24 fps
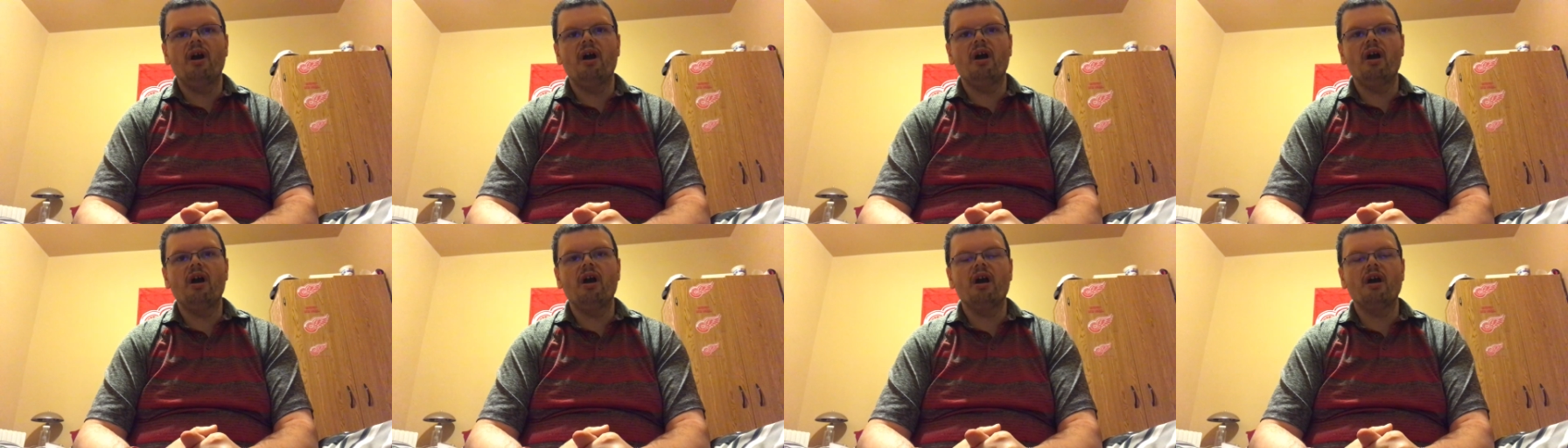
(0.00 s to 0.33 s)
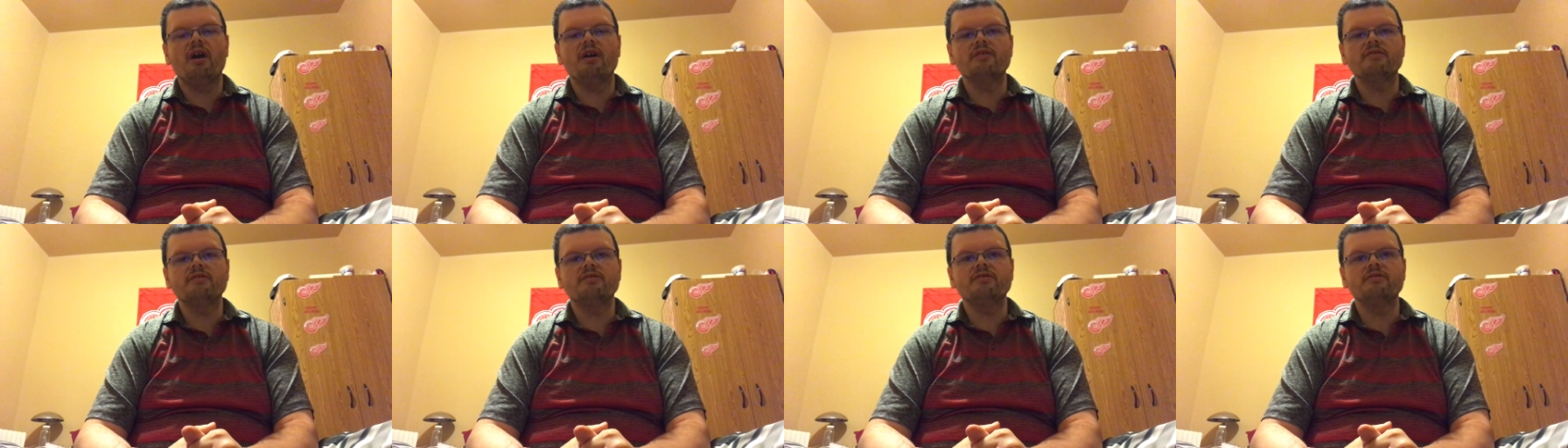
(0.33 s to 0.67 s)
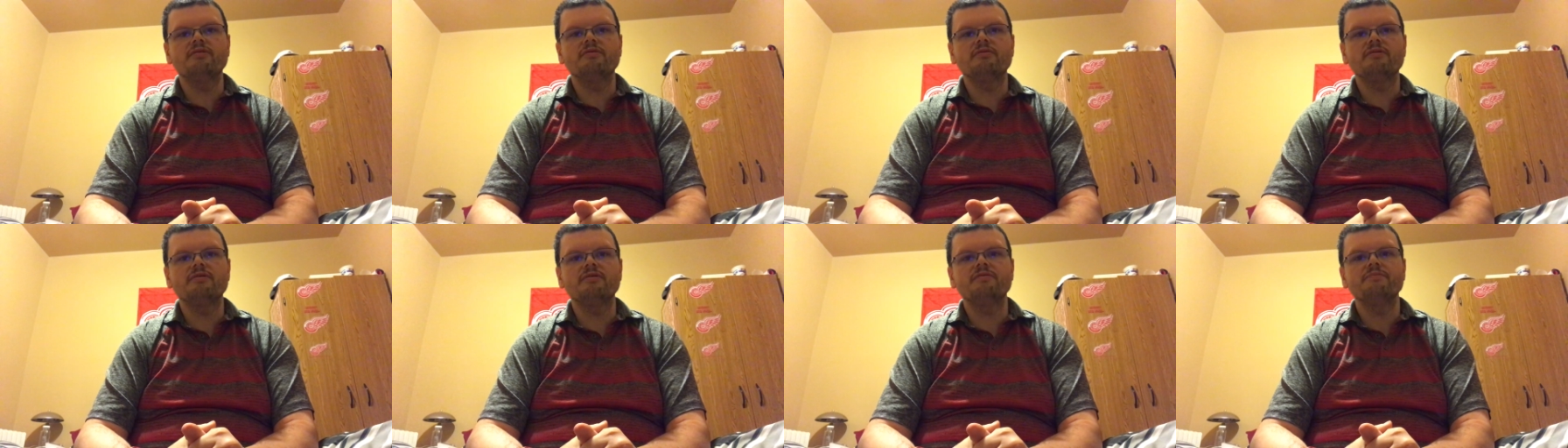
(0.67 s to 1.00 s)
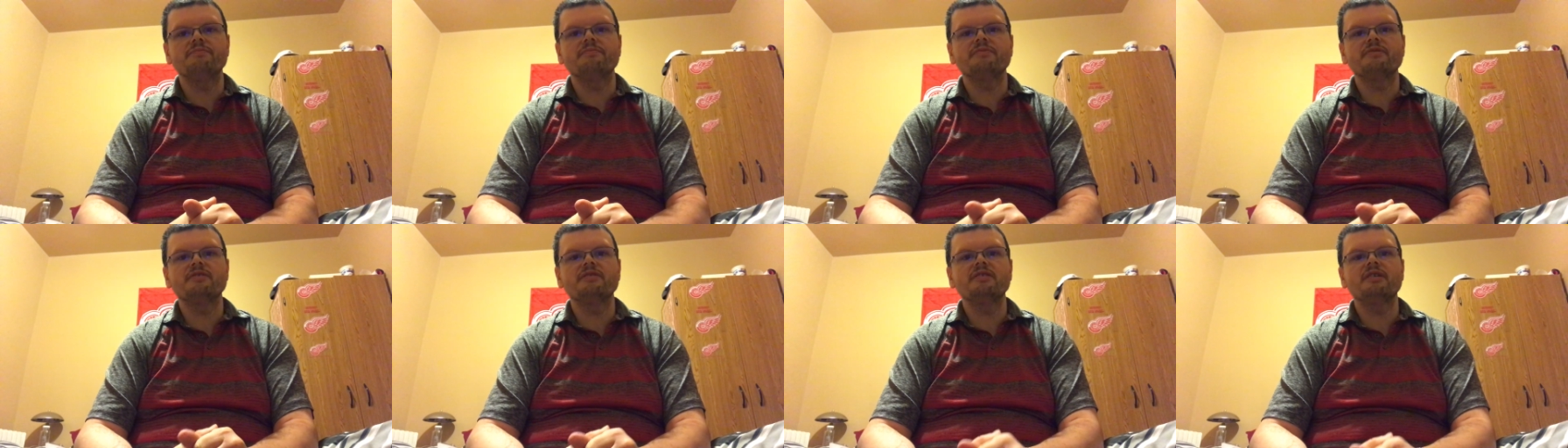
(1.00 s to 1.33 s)
are true to
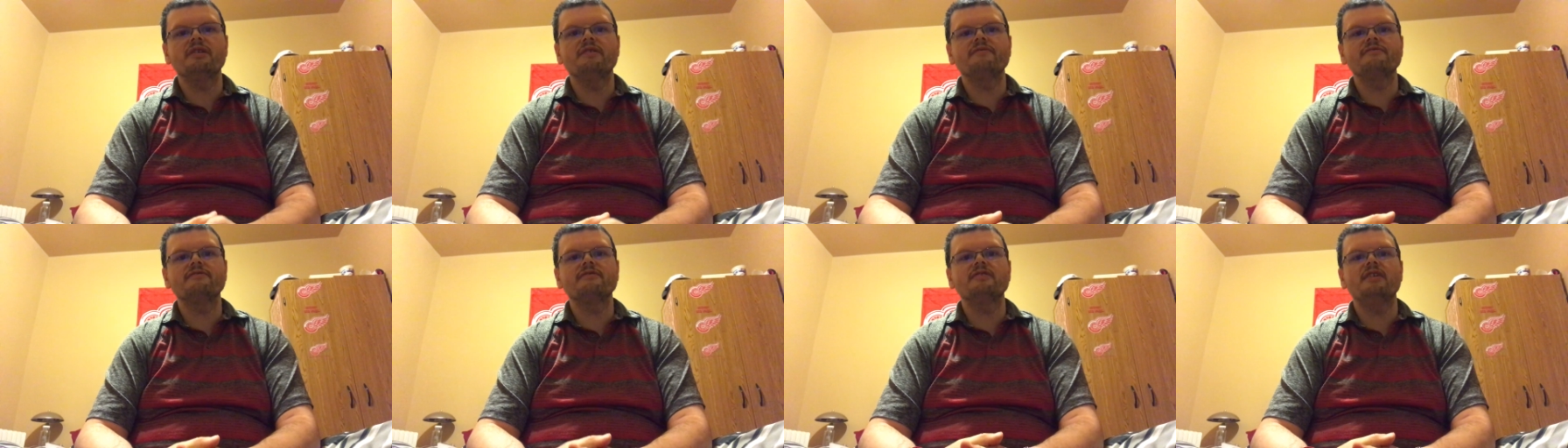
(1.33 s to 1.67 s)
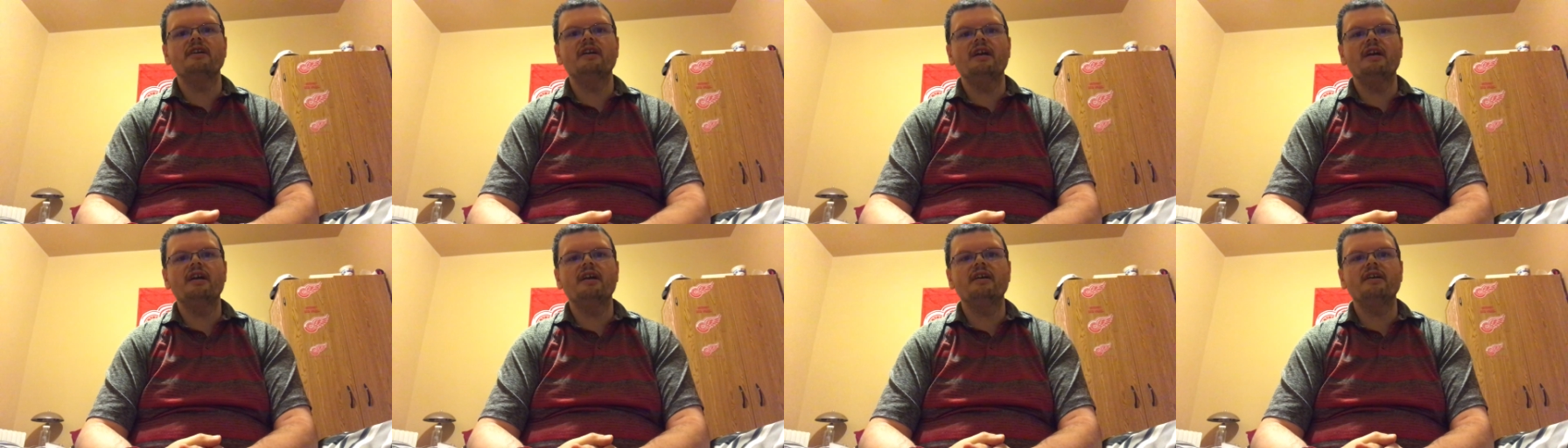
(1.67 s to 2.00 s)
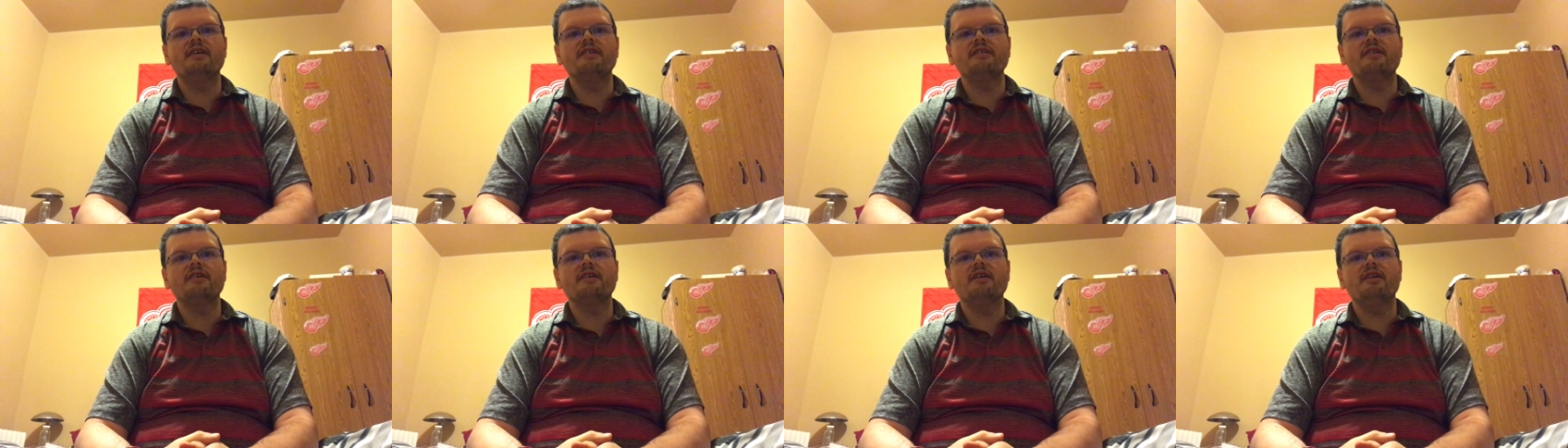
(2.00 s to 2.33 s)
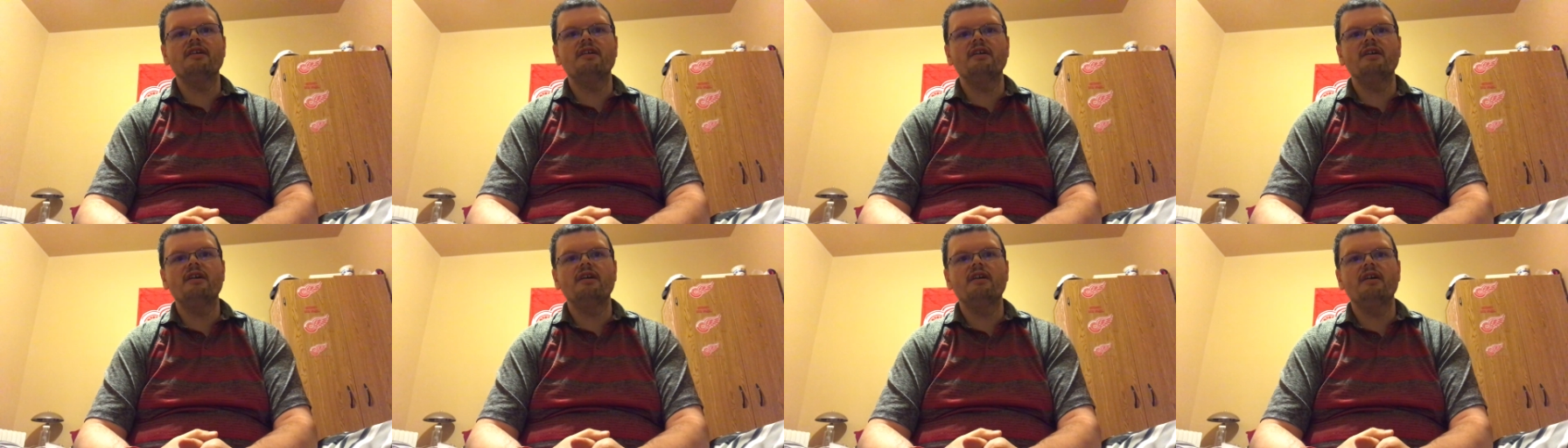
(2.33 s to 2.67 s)
themselves and
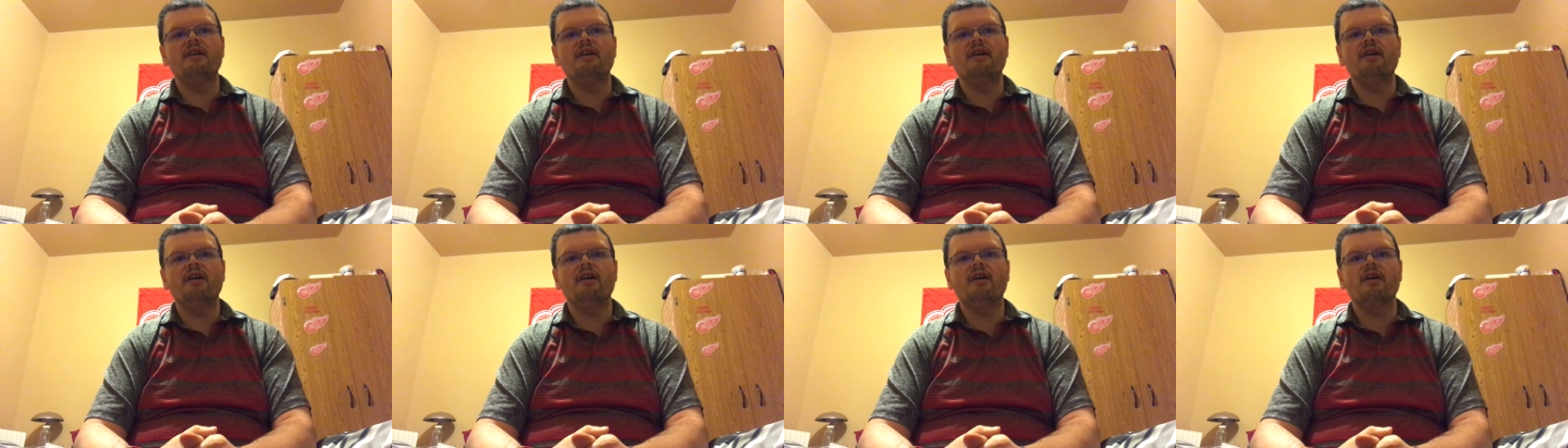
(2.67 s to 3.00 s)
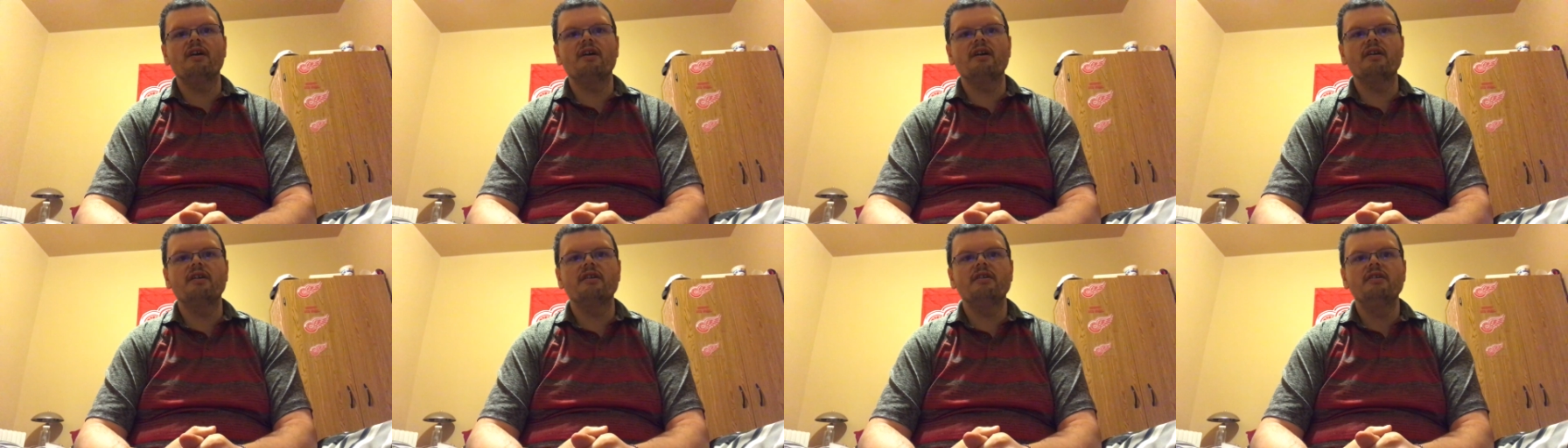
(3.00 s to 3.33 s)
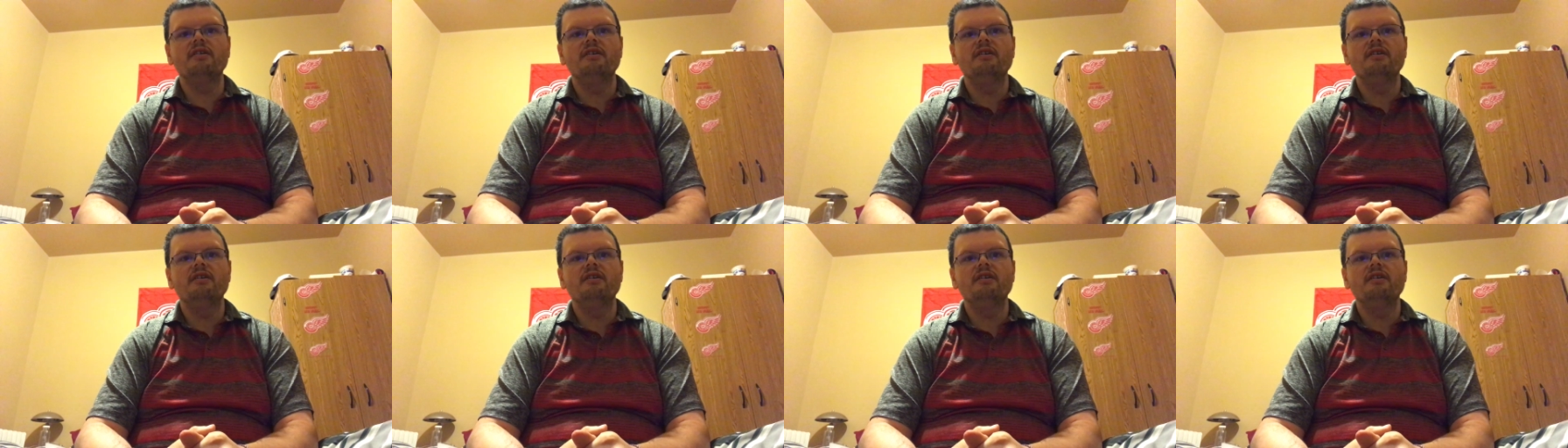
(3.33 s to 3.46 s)
are